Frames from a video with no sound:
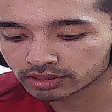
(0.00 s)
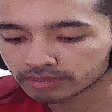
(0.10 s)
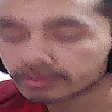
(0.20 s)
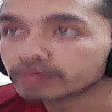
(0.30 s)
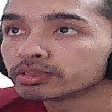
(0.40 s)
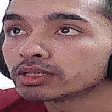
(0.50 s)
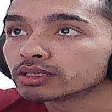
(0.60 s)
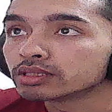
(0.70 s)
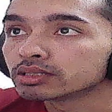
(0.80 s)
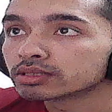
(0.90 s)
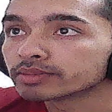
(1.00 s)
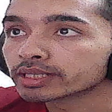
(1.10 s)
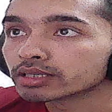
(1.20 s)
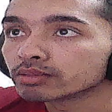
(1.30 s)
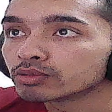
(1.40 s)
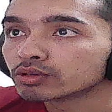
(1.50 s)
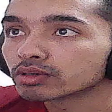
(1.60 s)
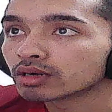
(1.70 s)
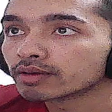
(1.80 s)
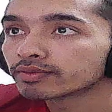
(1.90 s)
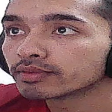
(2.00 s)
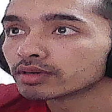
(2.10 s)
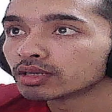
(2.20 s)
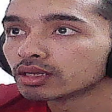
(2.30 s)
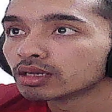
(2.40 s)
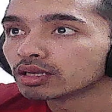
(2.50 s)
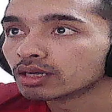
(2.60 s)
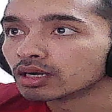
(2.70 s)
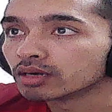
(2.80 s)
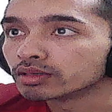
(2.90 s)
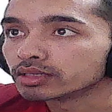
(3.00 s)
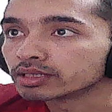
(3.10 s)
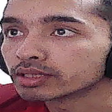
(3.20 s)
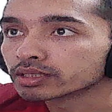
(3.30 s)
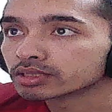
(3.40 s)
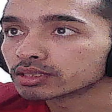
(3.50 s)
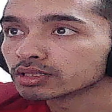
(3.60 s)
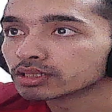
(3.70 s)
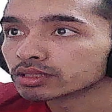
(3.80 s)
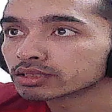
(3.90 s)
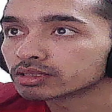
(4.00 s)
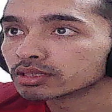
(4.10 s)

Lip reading: Maybe it's making more rough. I'll erase this.